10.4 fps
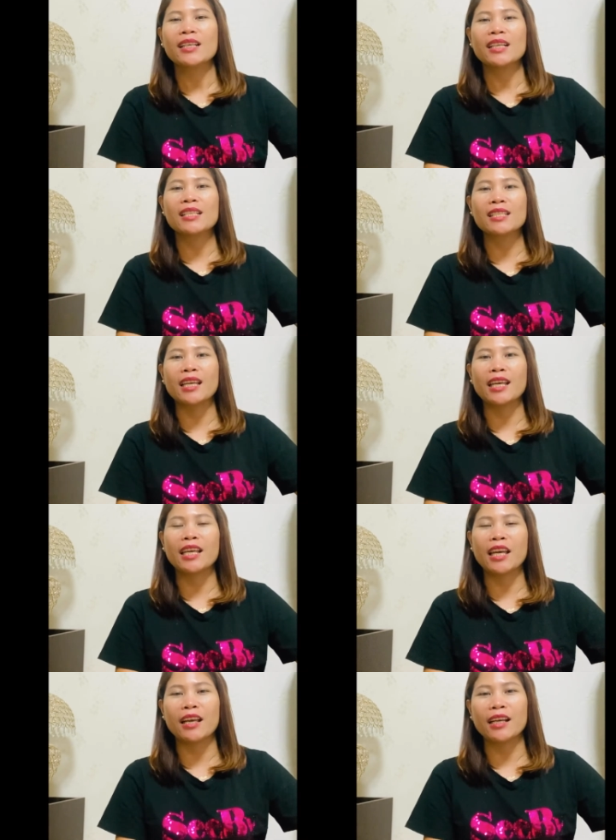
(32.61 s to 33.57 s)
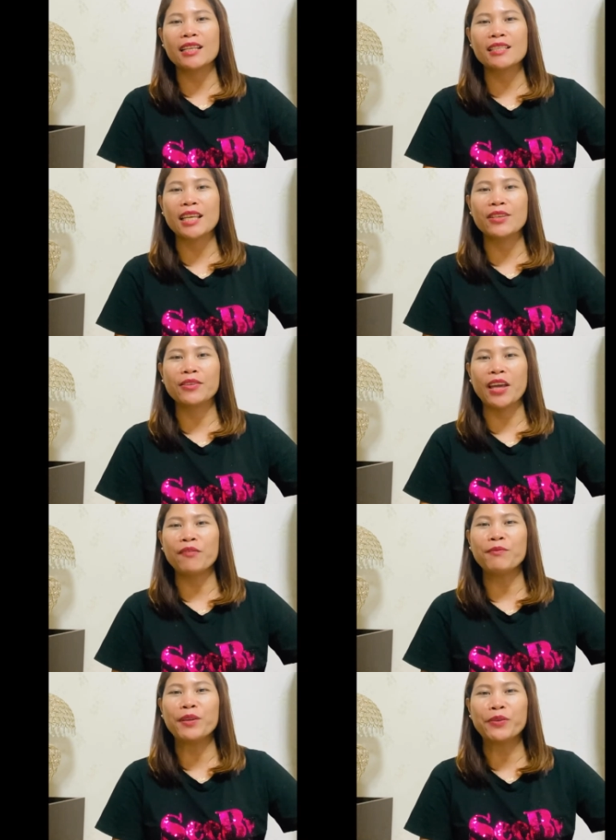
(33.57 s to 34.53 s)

I say yung FB